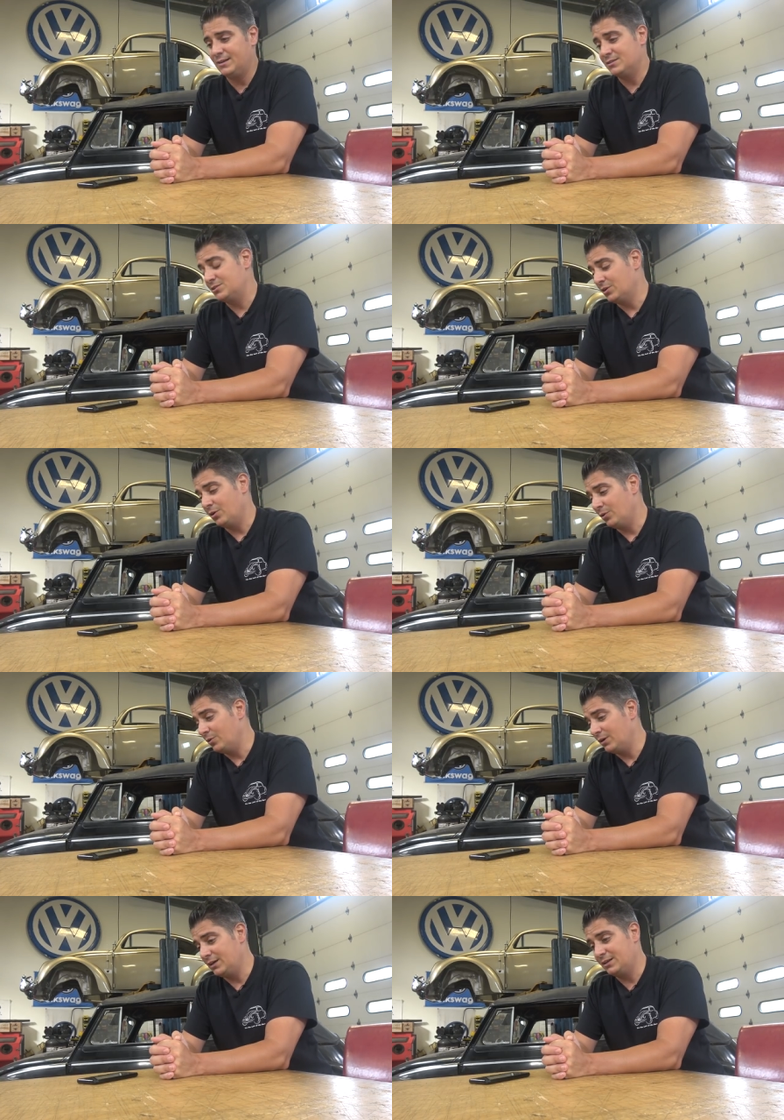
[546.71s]

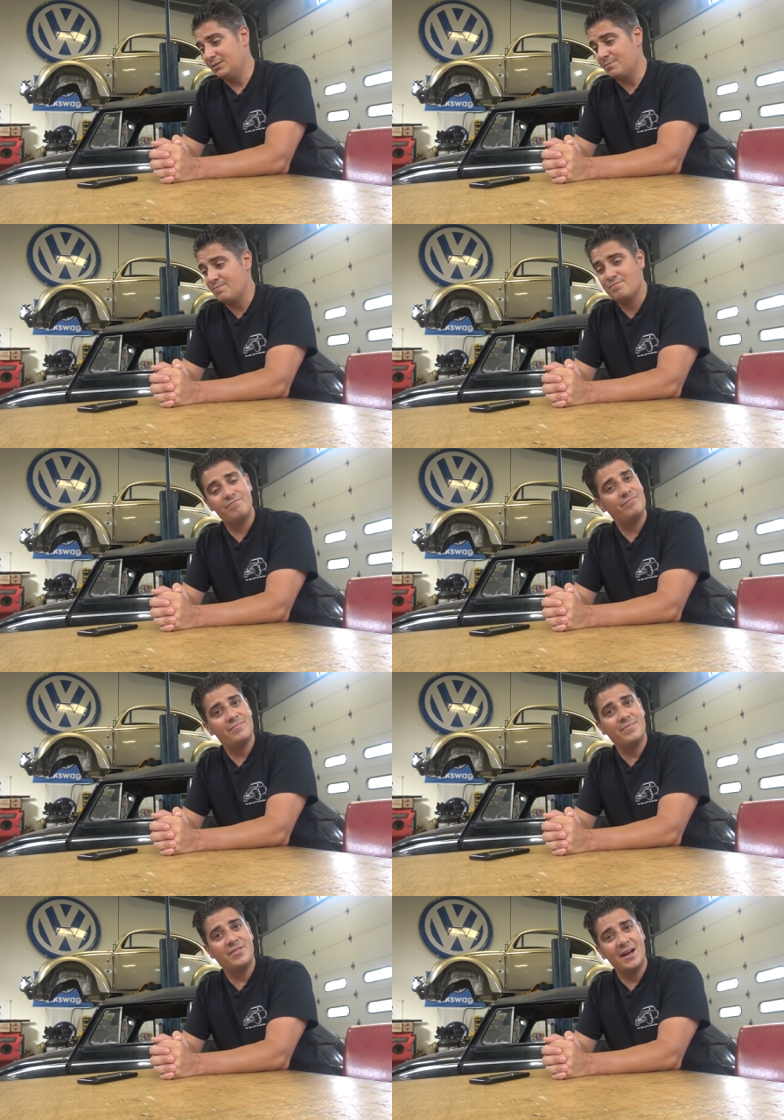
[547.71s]
So
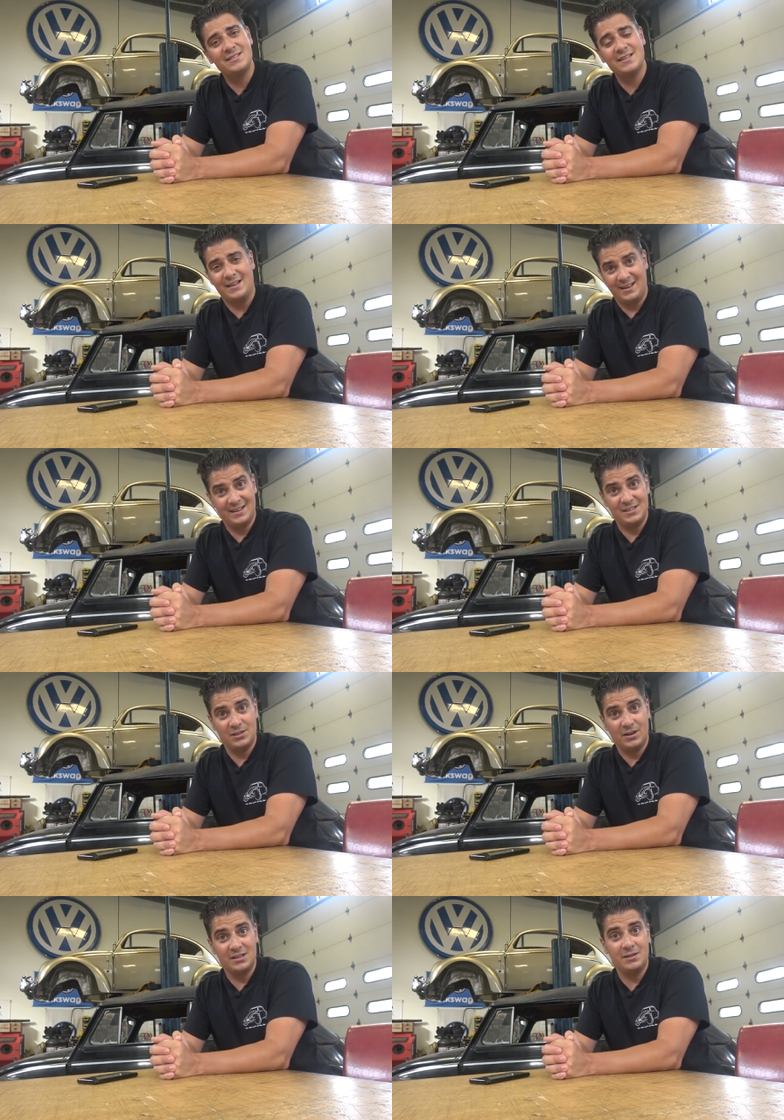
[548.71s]
that's it, guys.
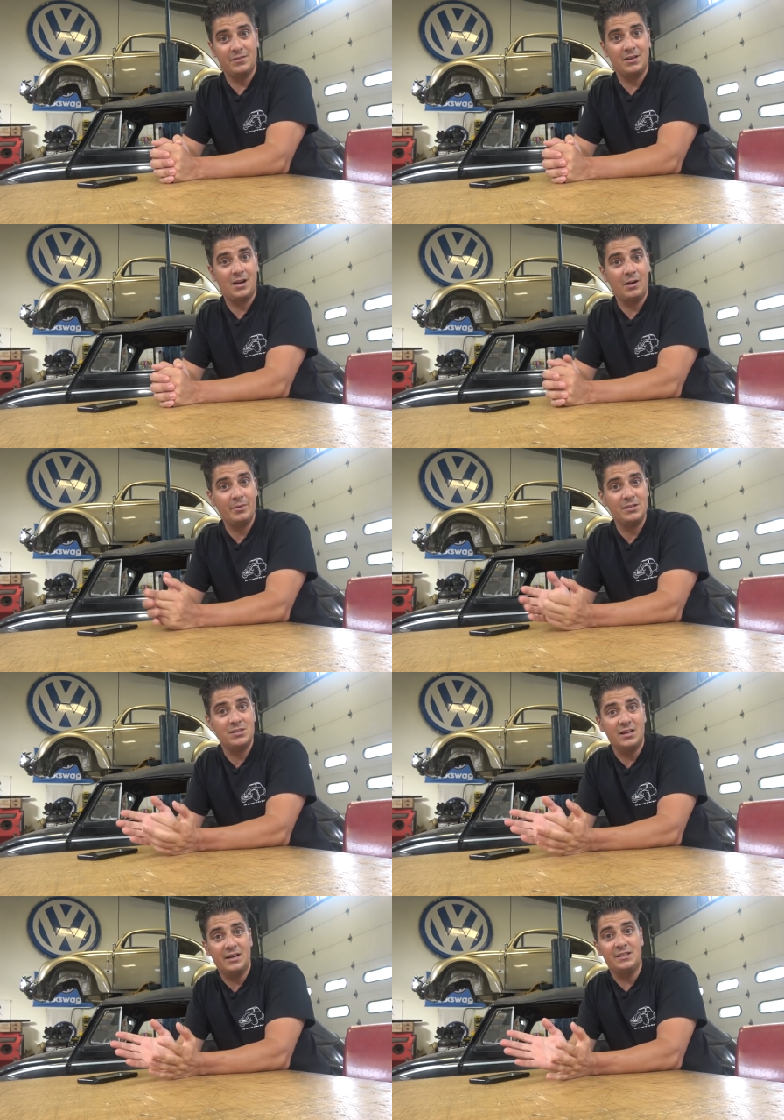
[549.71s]
You guys have any comments?
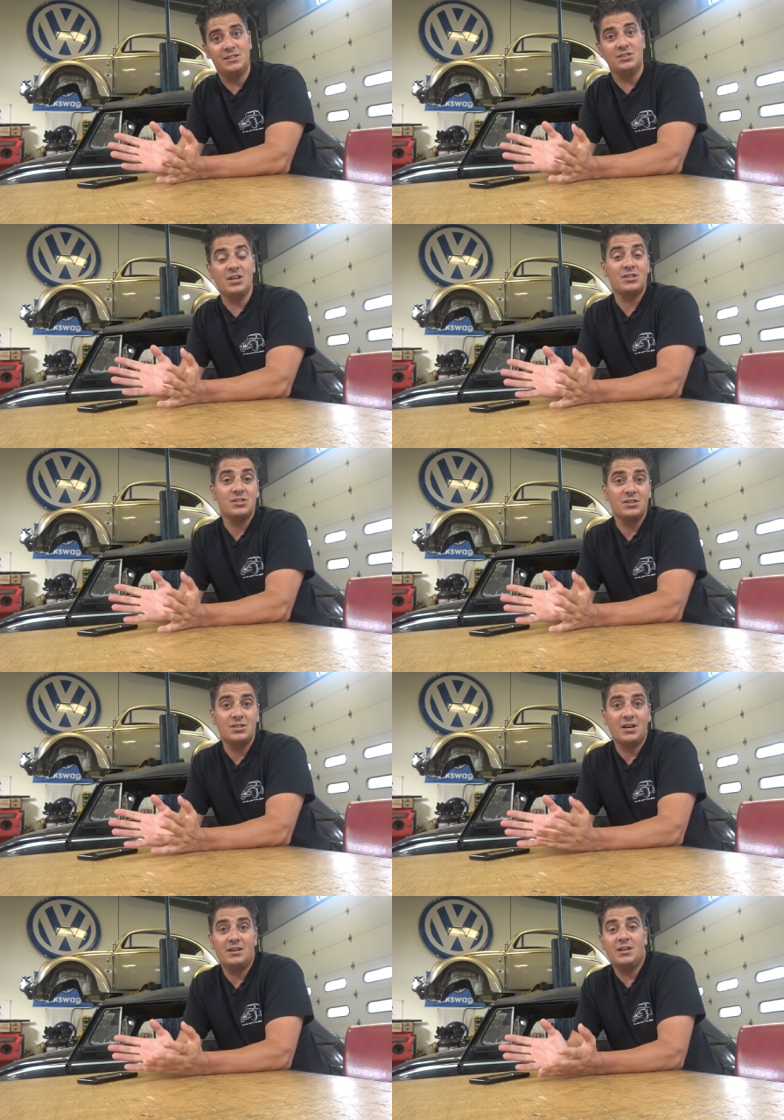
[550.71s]
You got any suggestions?
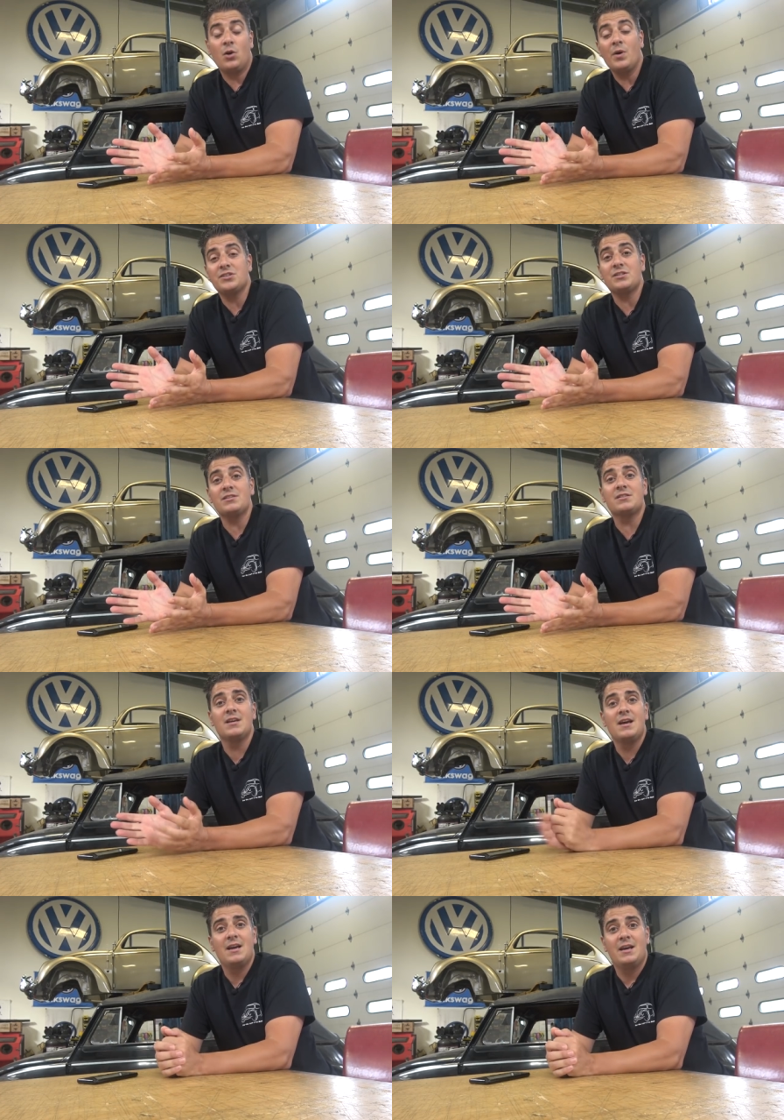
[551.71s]
You got any questions?
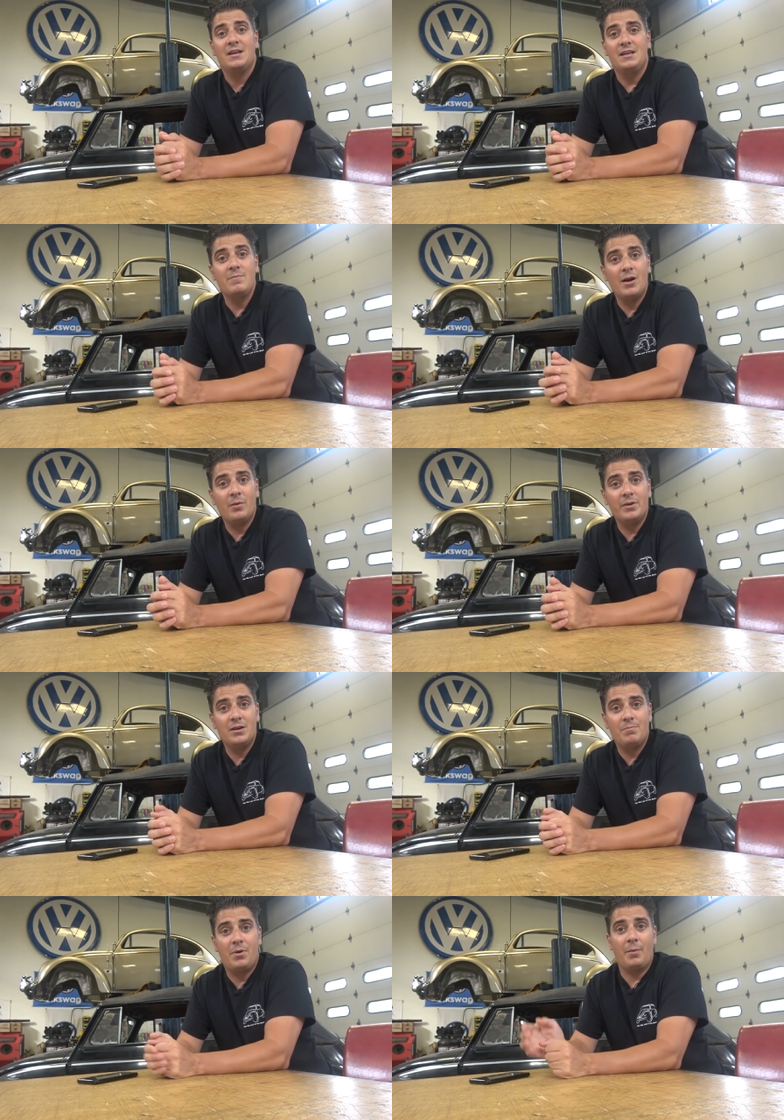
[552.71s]
Email
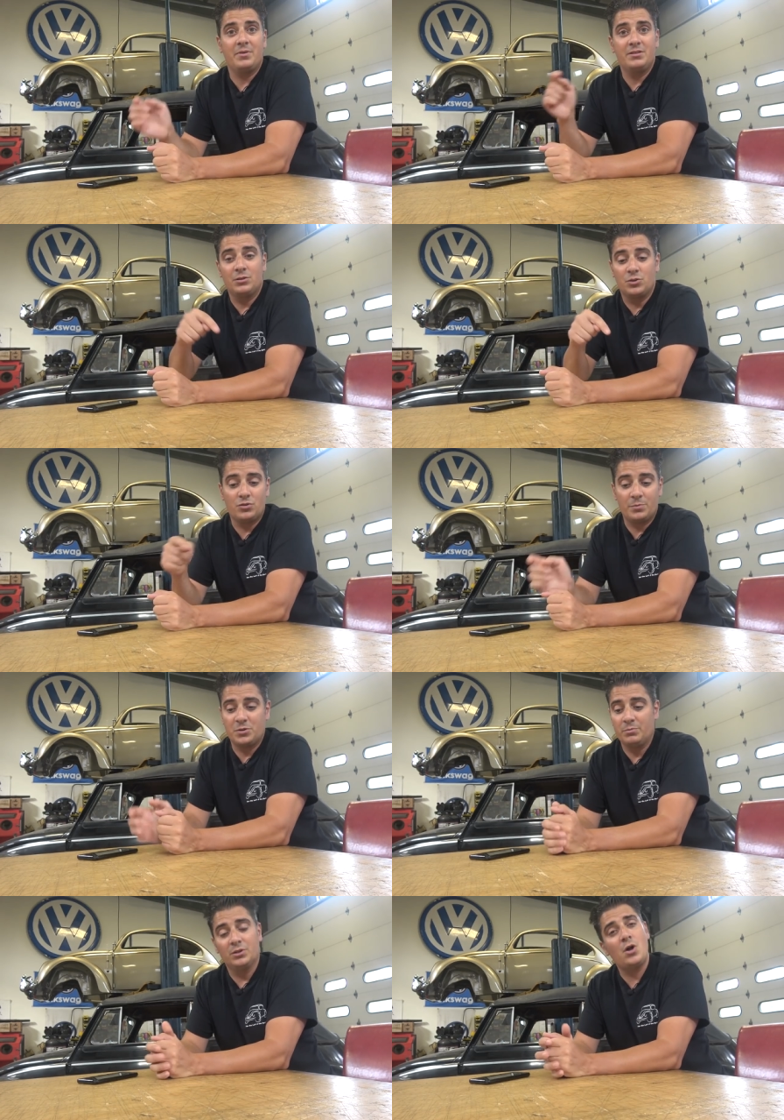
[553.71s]
me, pop it in the
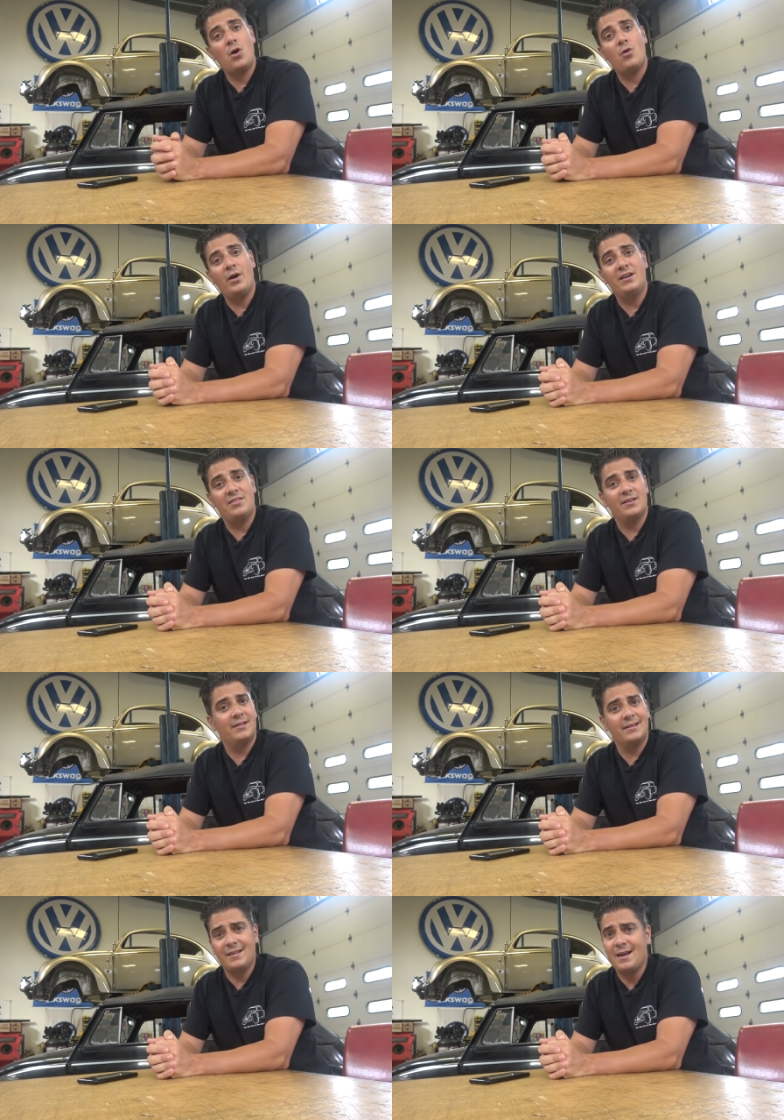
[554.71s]
description below, anything
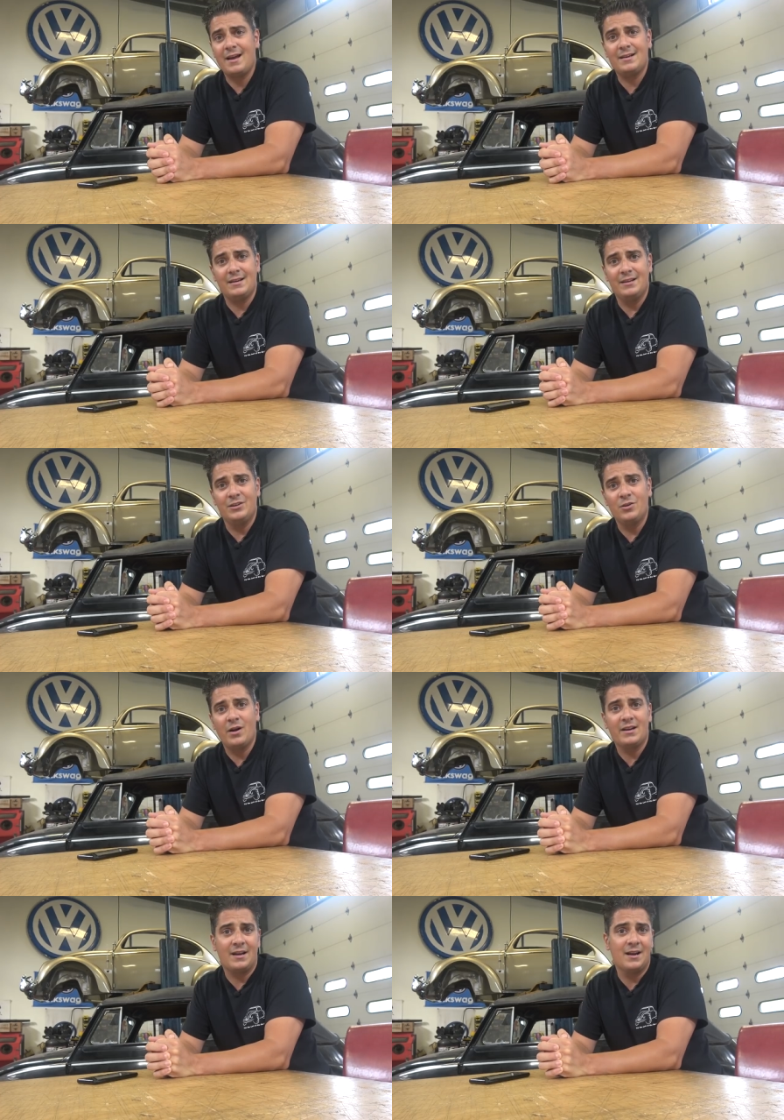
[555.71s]
like that, and you know
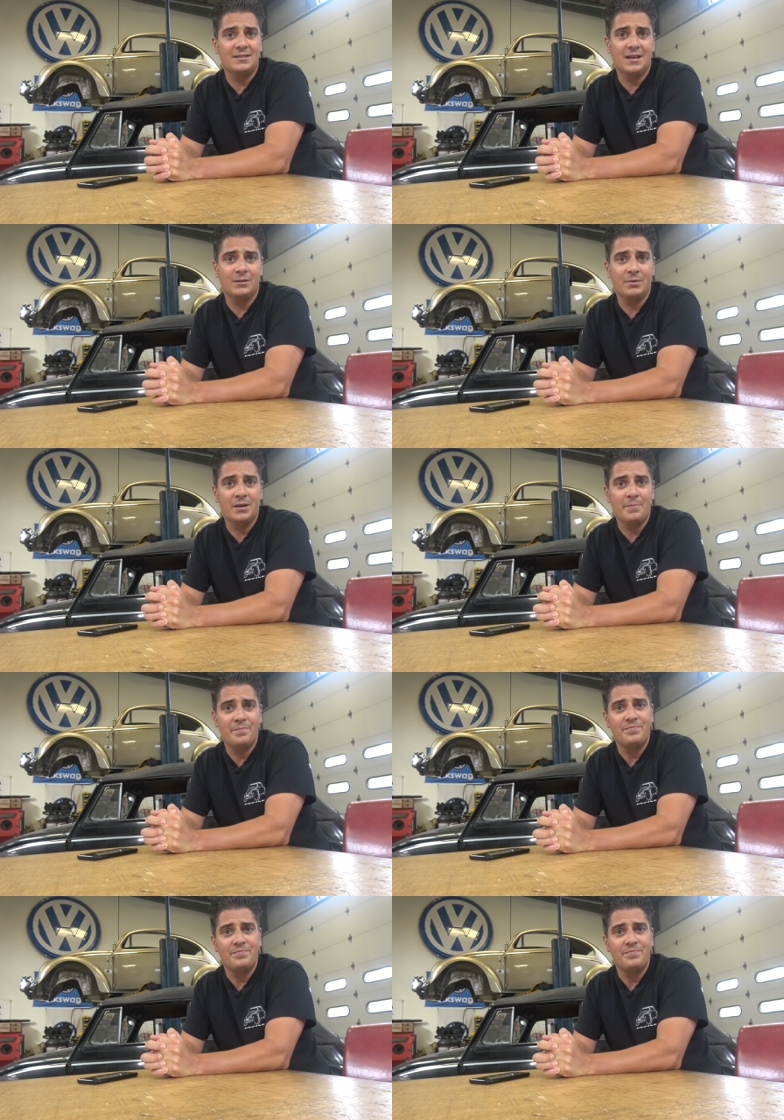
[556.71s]
how to contact me.